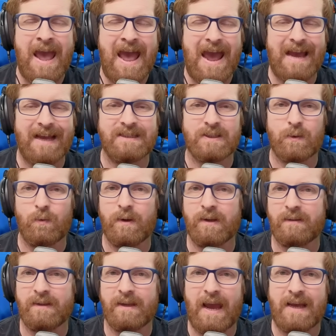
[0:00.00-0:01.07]
as
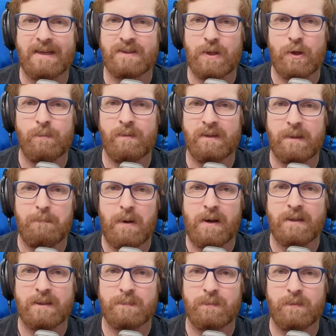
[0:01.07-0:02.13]
quickly as humanly
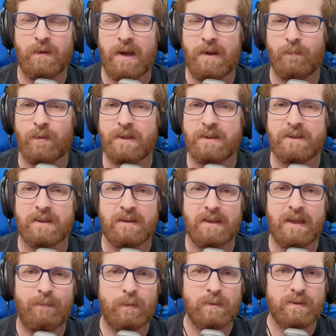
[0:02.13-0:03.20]
possible and reach the
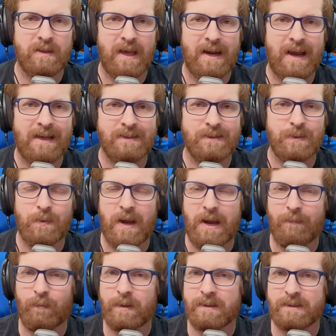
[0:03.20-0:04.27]
levels that I do
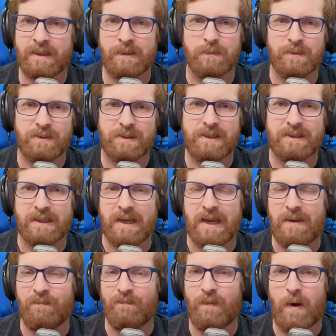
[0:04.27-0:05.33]
every single season
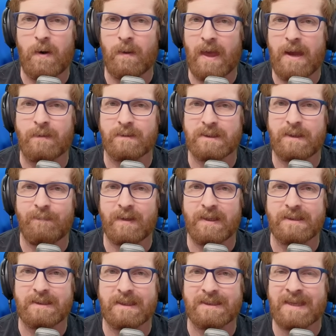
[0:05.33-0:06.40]
in Fallout
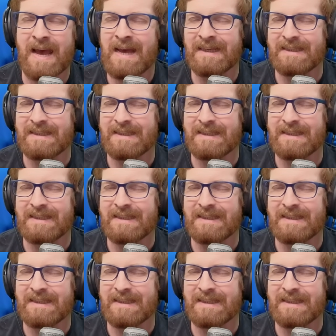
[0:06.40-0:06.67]
76.